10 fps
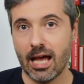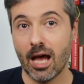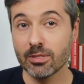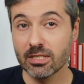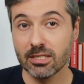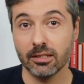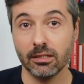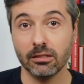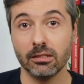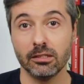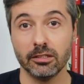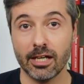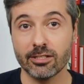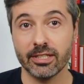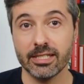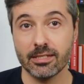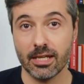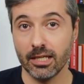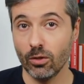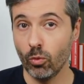I'm still largely
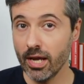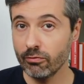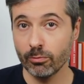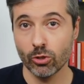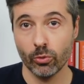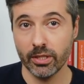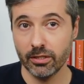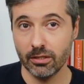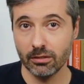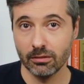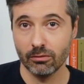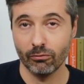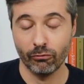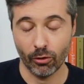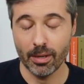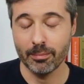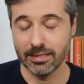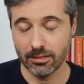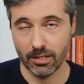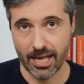staying away from Twitter for my
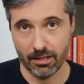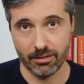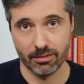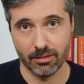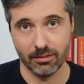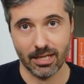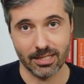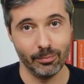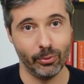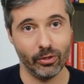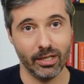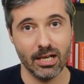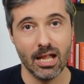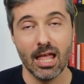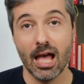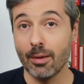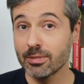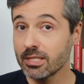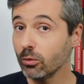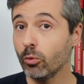mental health. That's important.
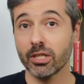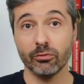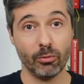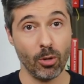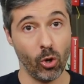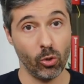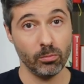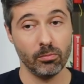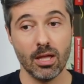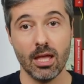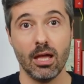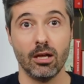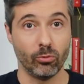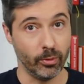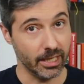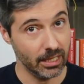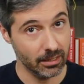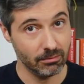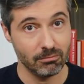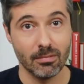I'm still working from home,
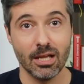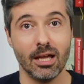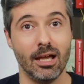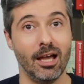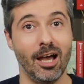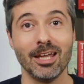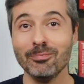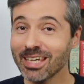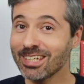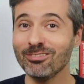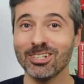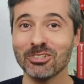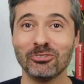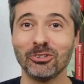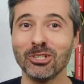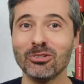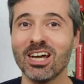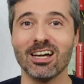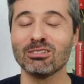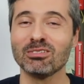reading, and making videos for you
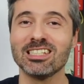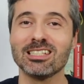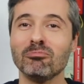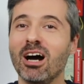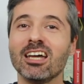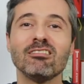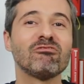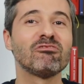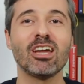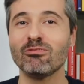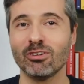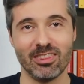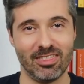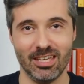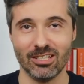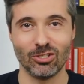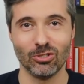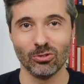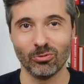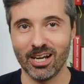guys, which is my favorite thing to
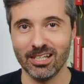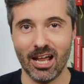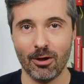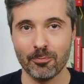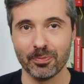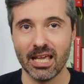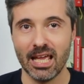do right now.